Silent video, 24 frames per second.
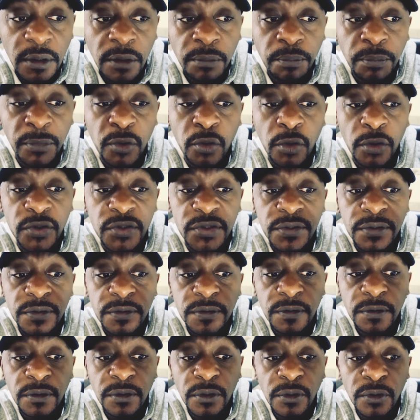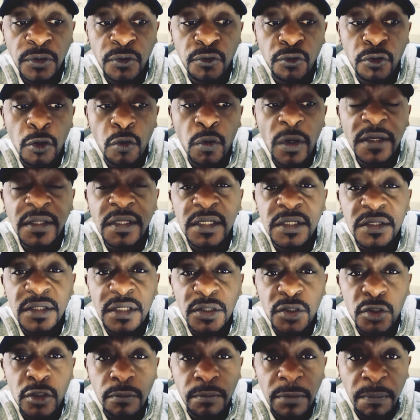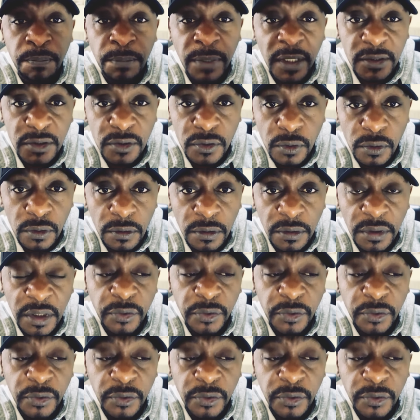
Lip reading: because you don't want these things to be passed on.